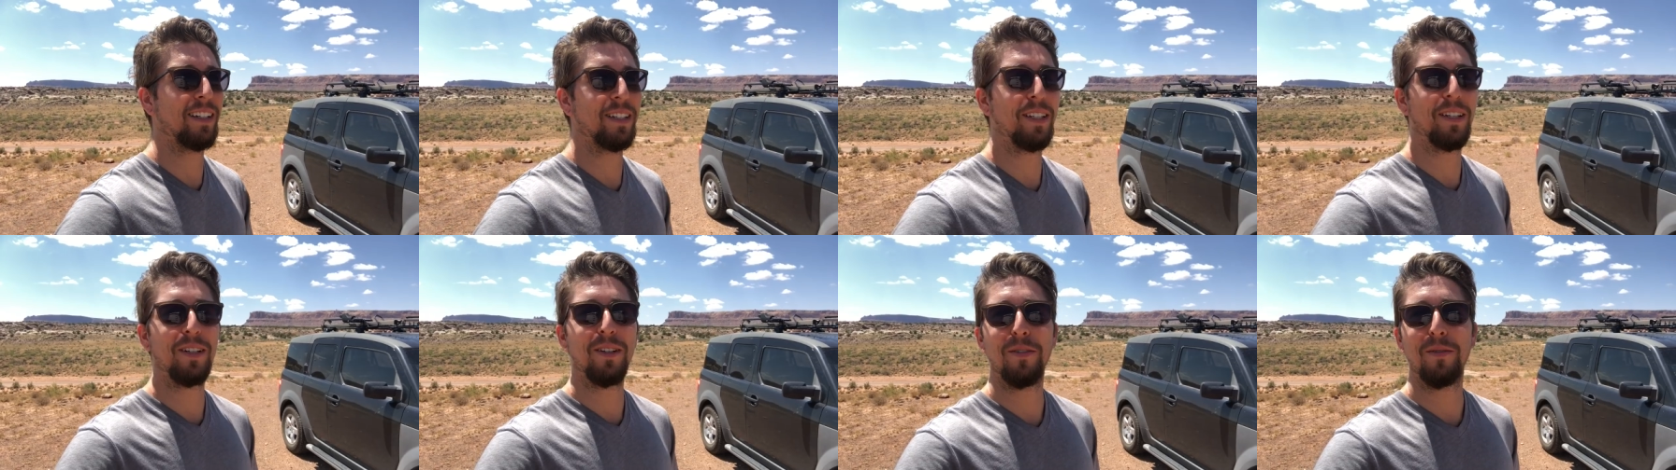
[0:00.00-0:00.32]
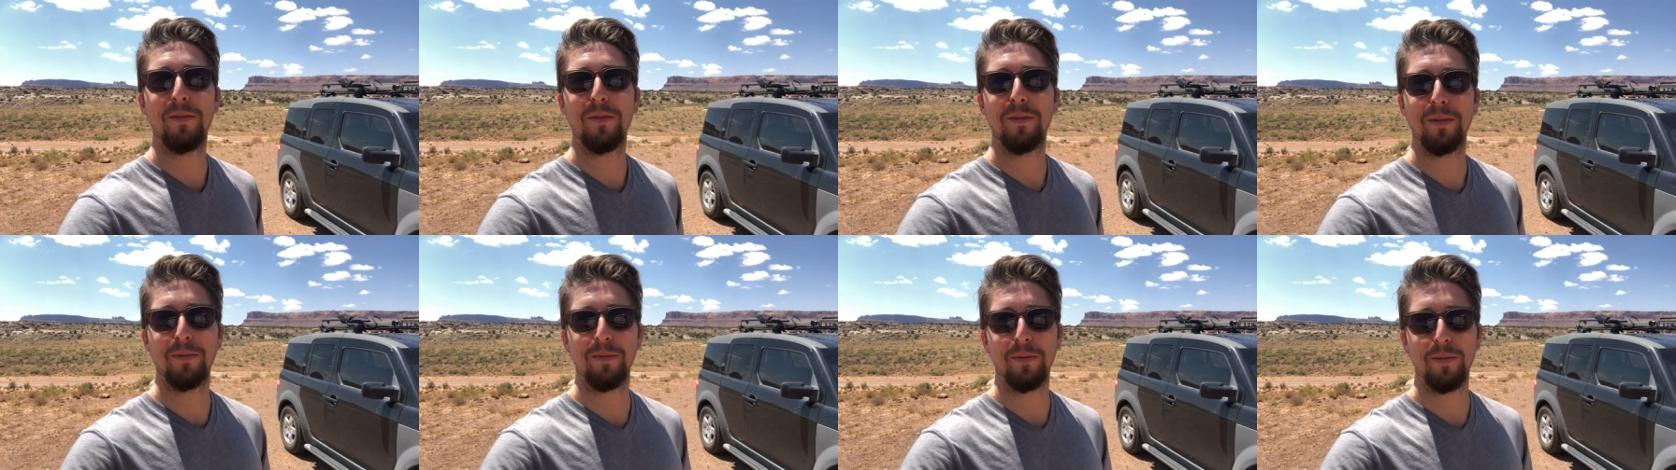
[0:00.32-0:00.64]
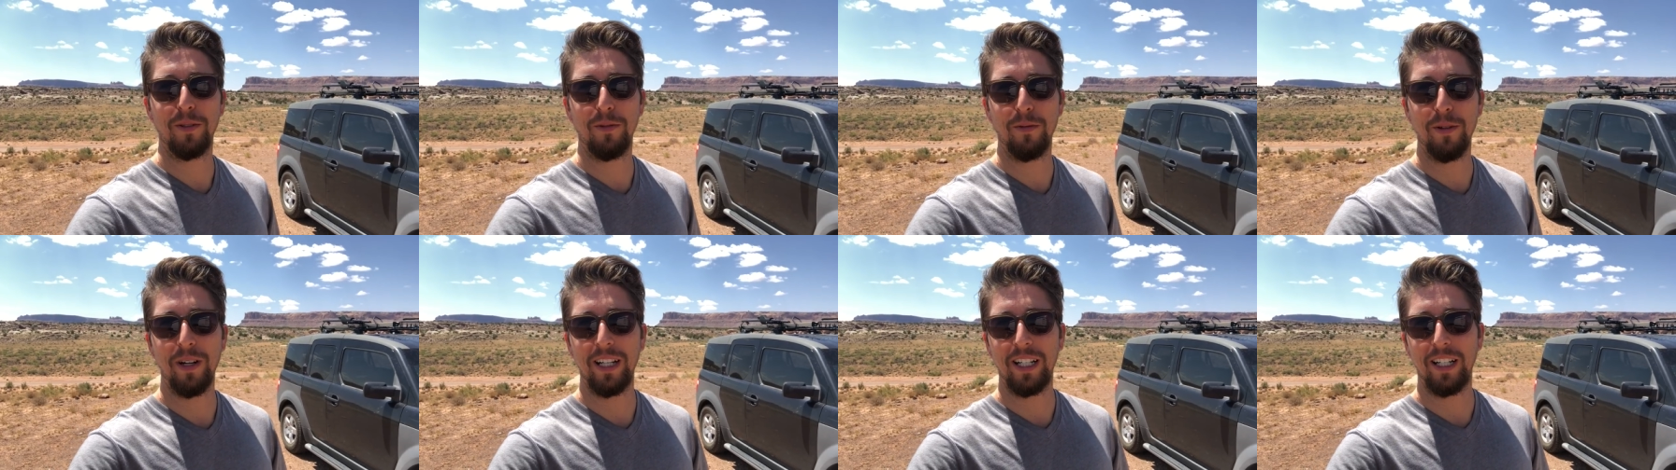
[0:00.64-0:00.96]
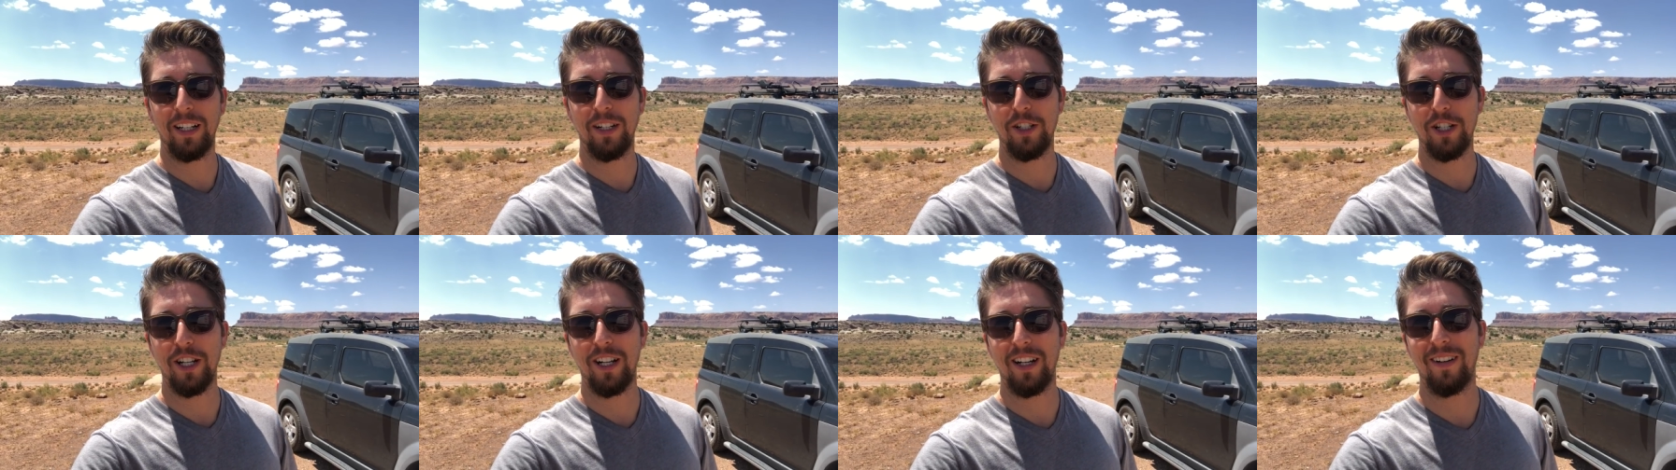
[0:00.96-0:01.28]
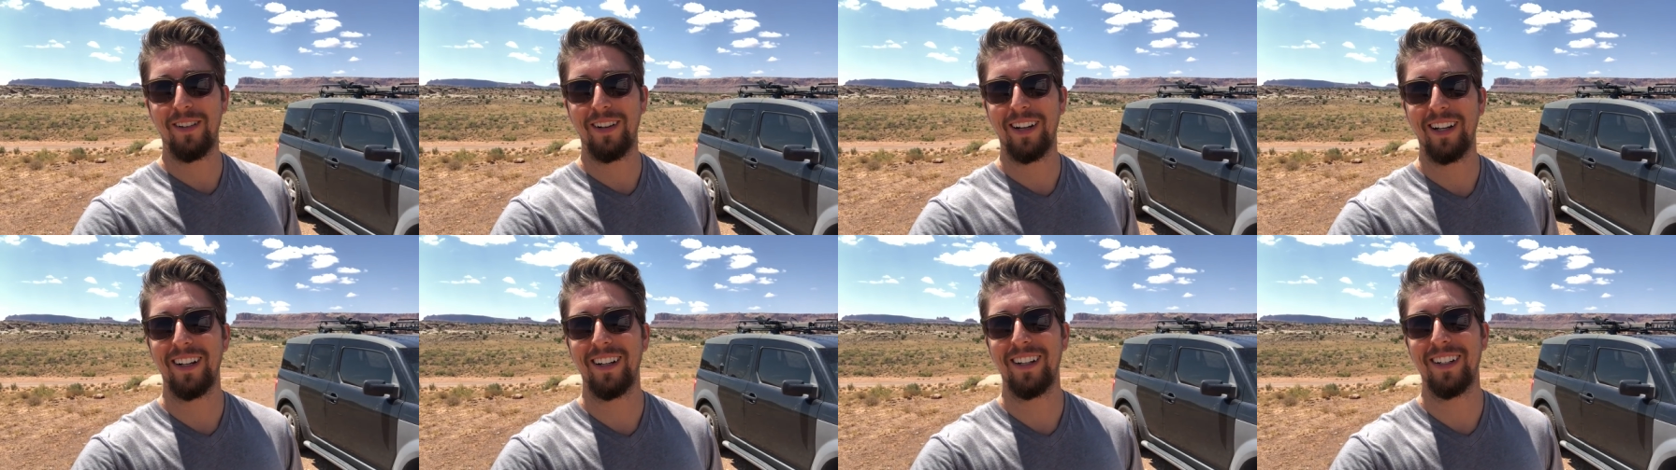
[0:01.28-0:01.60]
so we're running our
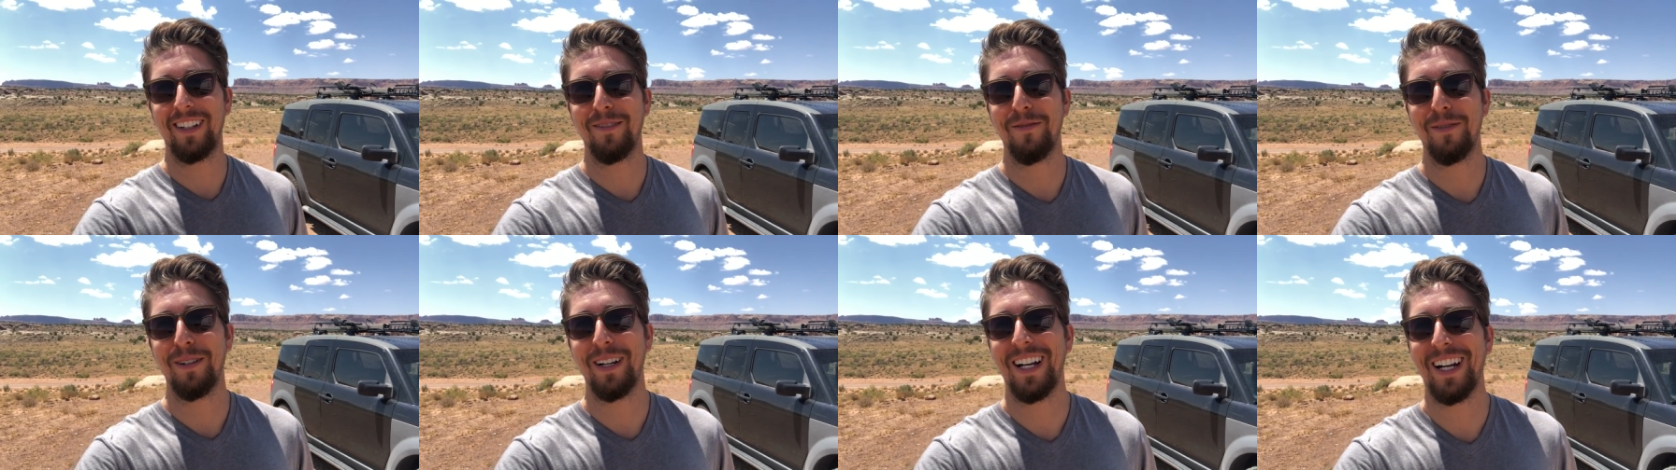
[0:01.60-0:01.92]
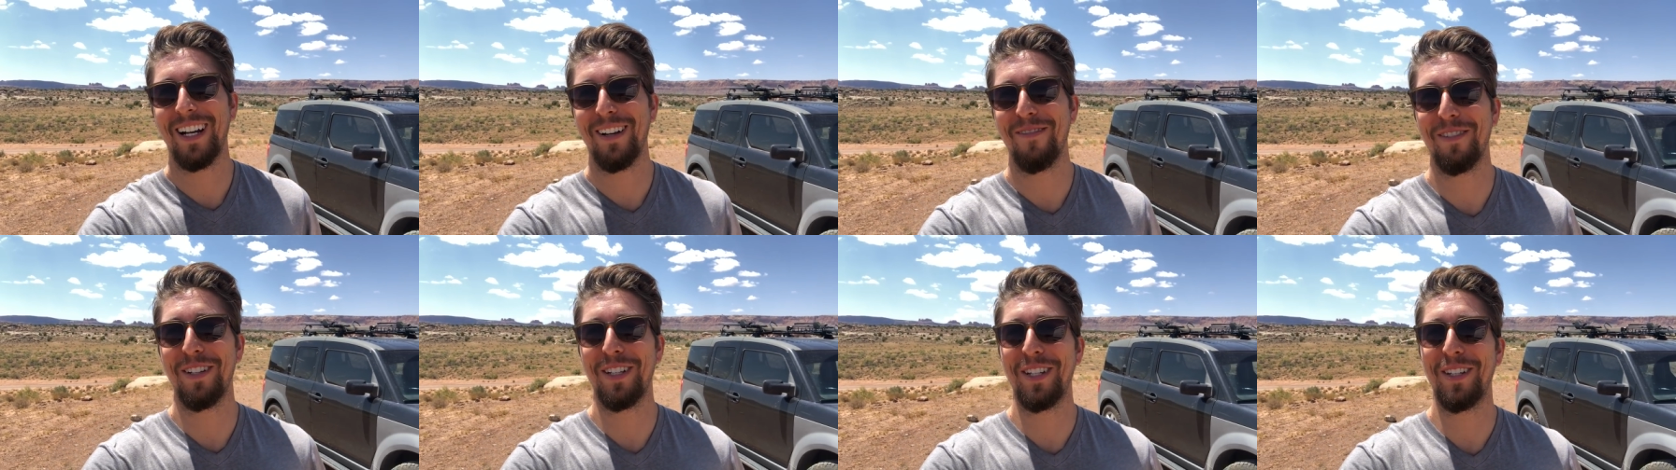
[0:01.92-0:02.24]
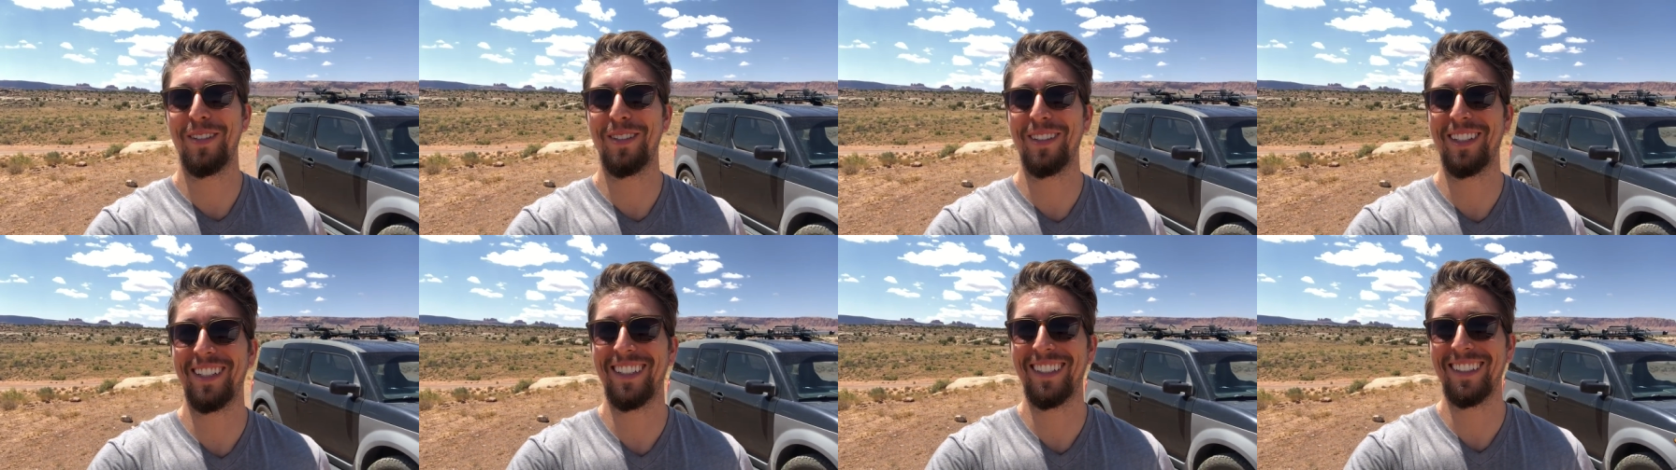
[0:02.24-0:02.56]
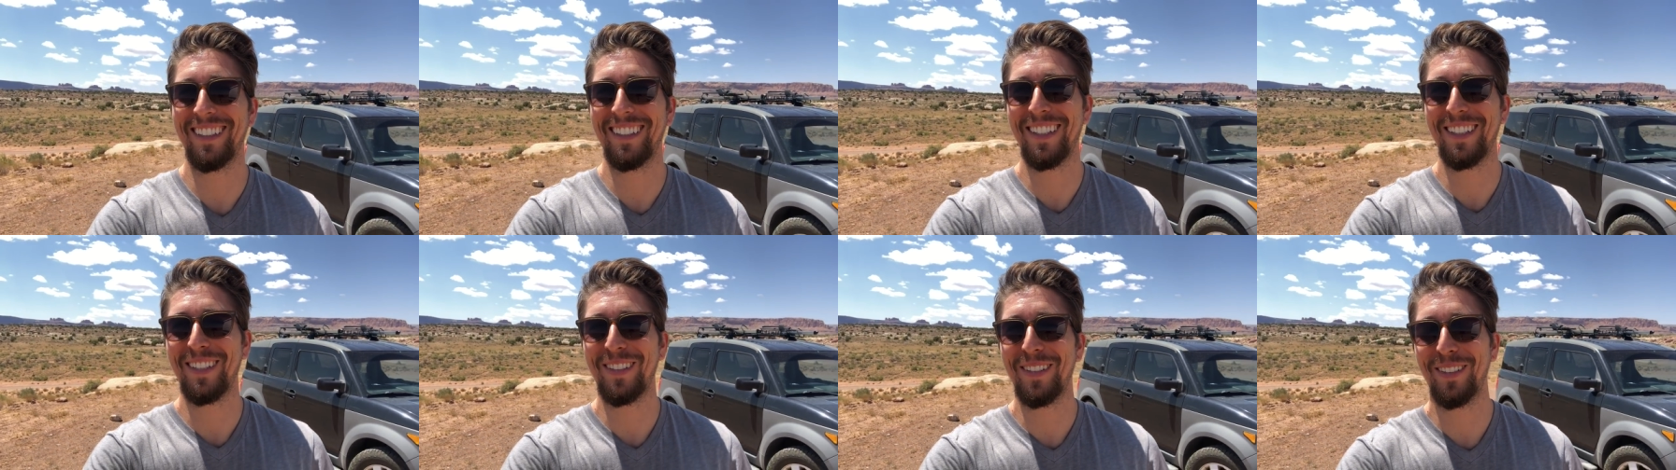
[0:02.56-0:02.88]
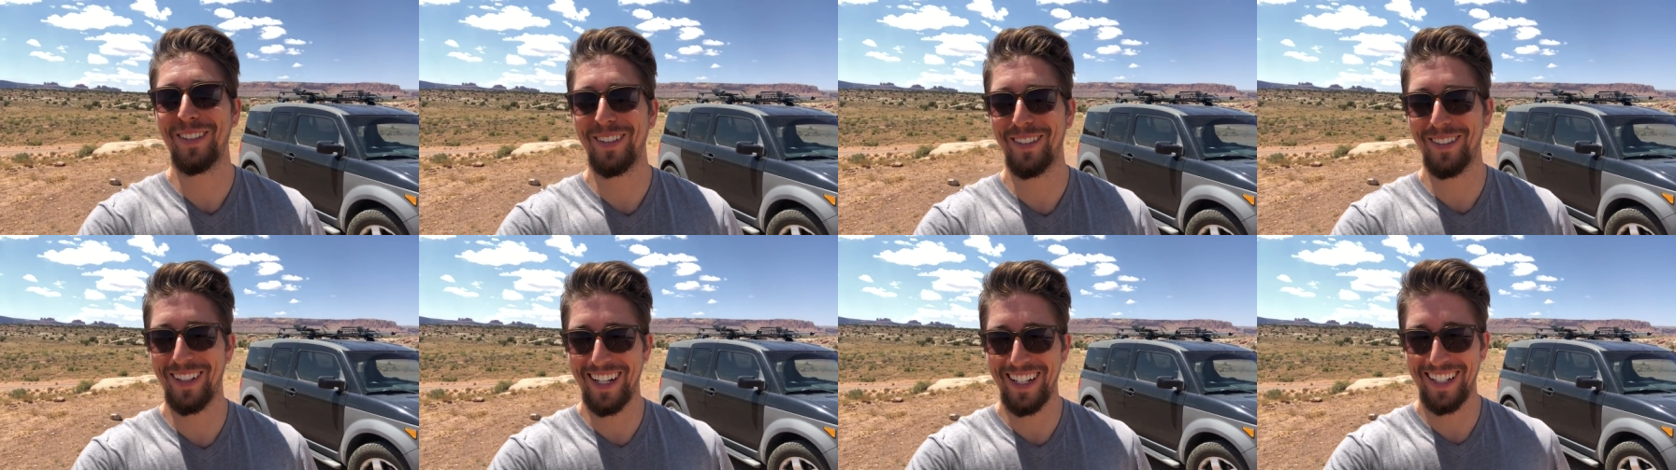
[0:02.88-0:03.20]
generator and we're not even using the
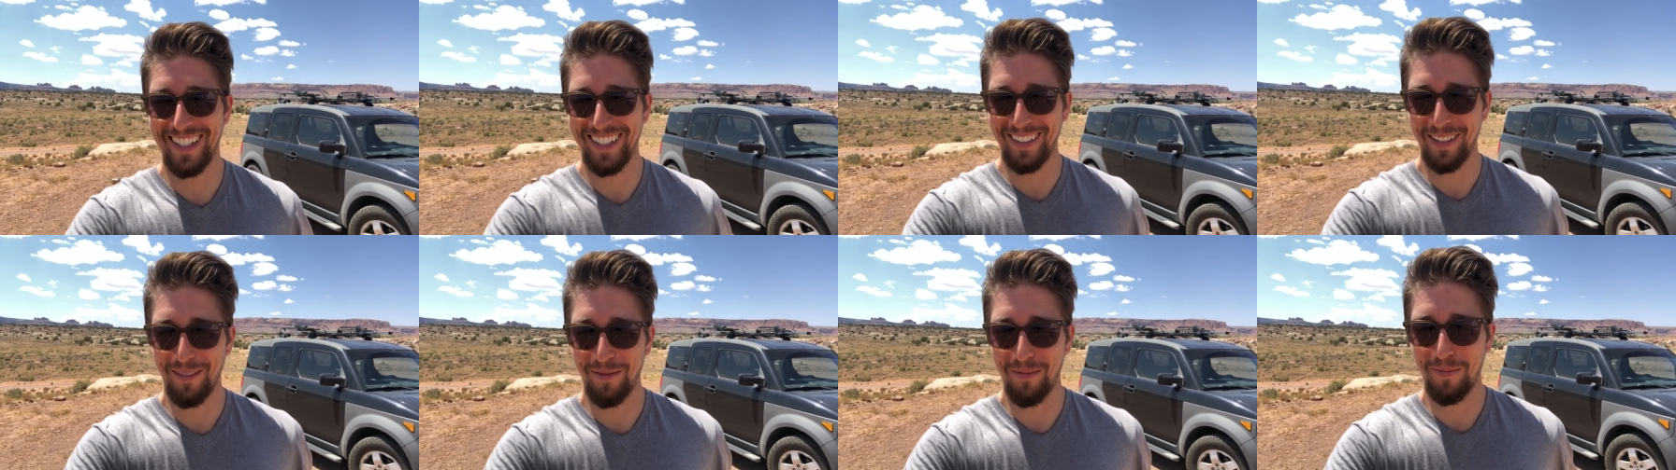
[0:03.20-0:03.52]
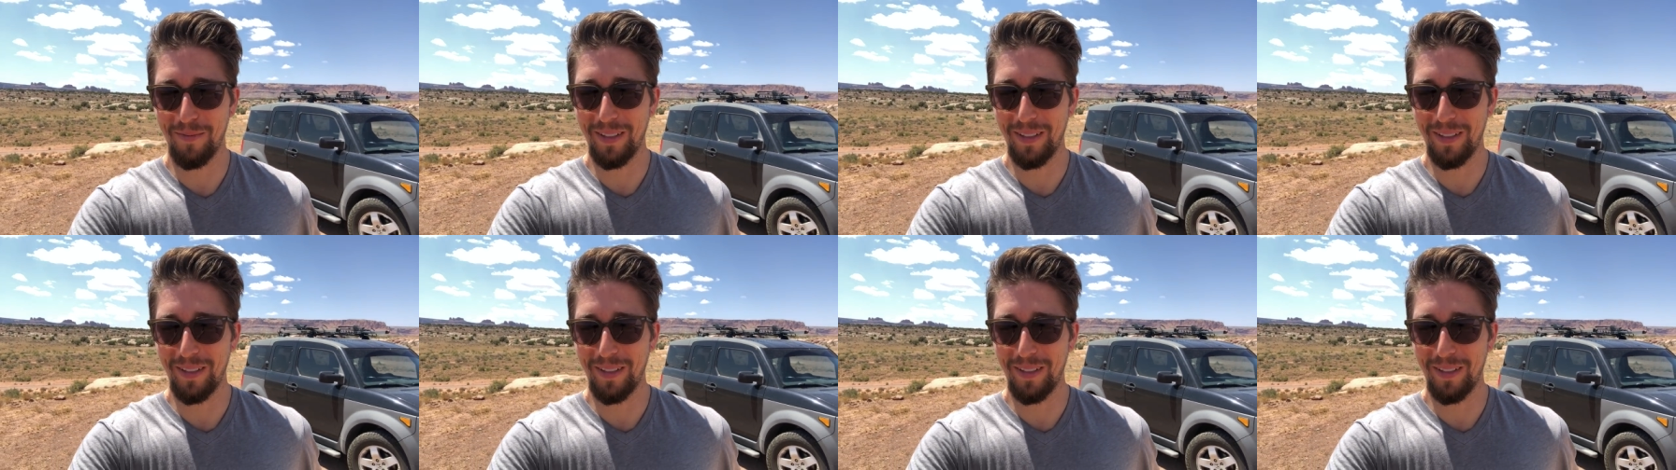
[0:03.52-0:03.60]
solar right now.